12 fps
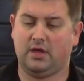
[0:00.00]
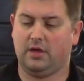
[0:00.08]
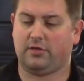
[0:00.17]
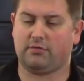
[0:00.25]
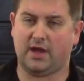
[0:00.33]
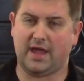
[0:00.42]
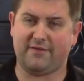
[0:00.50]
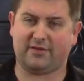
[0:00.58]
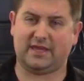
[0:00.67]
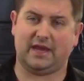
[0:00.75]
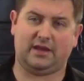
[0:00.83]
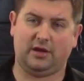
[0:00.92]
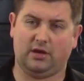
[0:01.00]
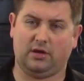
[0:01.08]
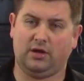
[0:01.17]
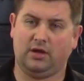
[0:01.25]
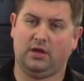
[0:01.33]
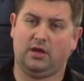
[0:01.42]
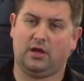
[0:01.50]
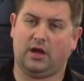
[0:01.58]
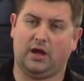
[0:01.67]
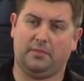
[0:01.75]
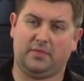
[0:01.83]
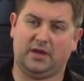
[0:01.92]
So I have a kit here,
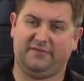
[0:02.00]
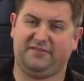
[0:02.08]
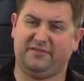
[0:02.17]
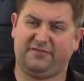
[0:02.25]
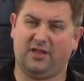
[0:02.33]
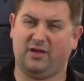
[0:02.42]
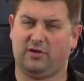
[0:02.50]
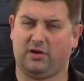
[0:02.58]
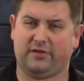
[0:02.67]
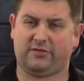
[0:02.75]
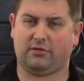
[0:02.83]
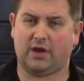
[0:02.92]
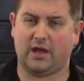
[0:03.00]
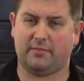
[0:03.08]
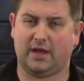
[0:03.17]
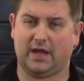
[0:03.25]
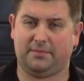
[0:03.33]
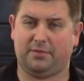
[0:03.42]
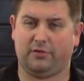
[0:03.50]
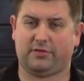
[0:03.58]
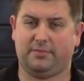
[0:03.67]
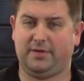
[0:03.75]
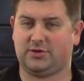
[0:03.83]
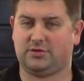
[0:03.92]
and if you follow our Instagram, I
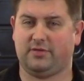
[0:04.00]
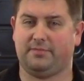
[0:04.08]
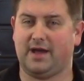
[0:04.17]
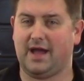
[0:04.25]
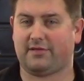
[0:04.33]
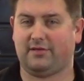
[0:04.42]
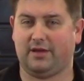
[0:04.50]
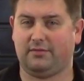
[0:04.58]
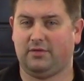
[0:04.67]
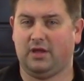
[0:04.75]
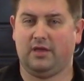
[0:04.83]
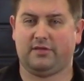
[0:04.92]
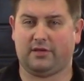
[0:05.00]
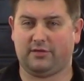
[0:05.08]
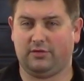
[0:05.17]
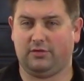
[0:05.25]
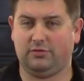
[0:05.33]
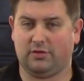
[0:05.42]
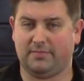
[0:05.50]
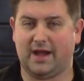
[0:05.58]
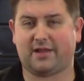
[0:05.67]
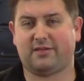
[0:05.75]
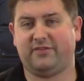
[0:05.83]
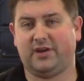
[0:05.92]
posted a picture of the box, and I said I was going to do an
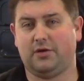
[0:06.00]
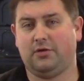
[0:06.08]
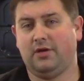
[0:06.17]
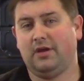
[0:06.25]
unboxing video.